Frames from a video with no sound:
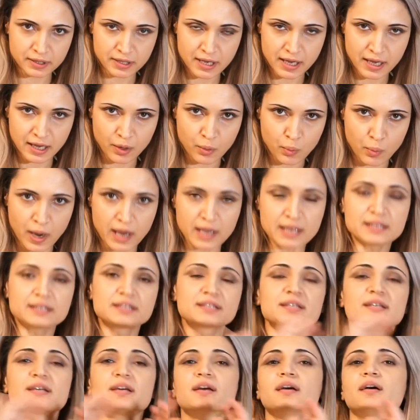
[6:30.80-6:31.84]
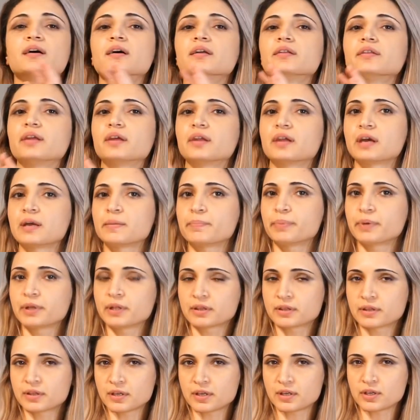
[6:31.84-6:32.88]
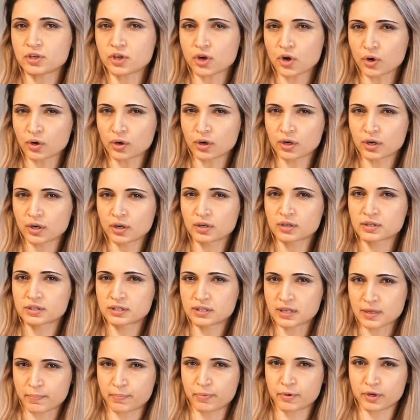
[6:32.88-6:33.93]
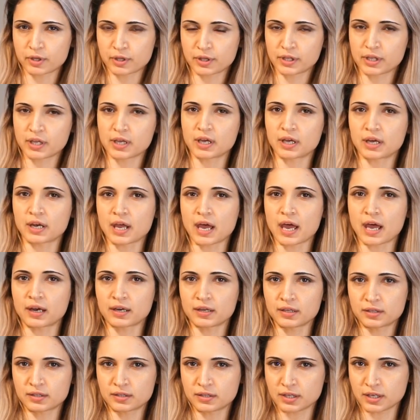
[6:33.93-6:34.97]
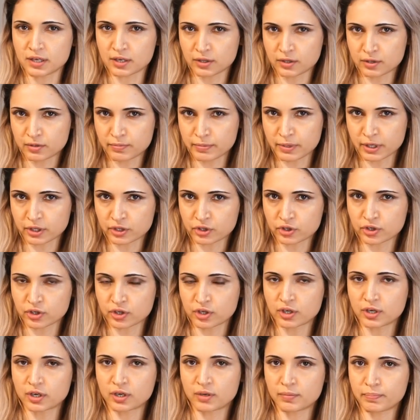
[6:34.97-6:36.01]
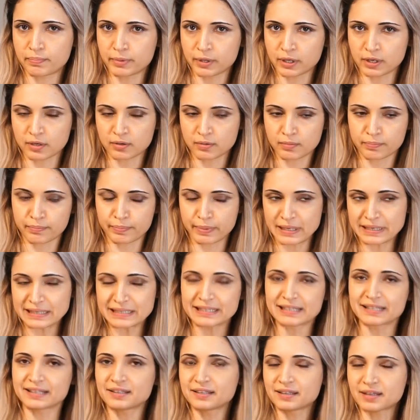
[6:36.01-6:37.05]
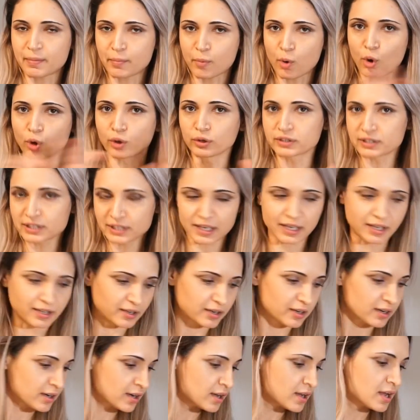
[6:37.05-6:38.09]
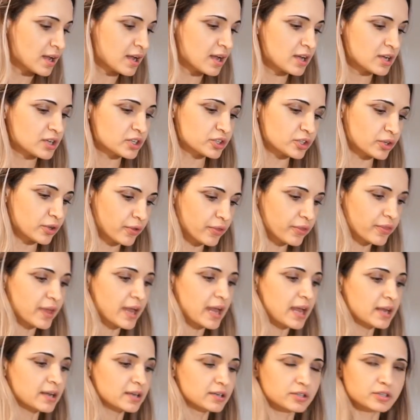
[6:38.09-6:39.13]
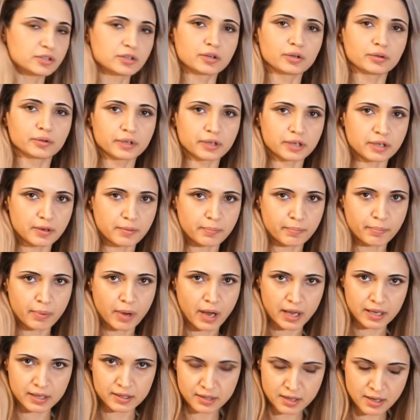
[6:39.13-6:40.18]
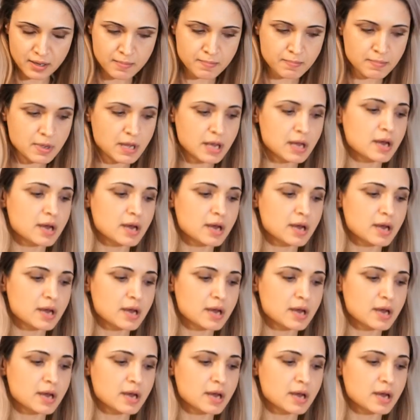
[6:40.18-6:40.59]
the egg whites, then I beat the yolk separately and added the other mixture and beat them all together. So then slowly combine them.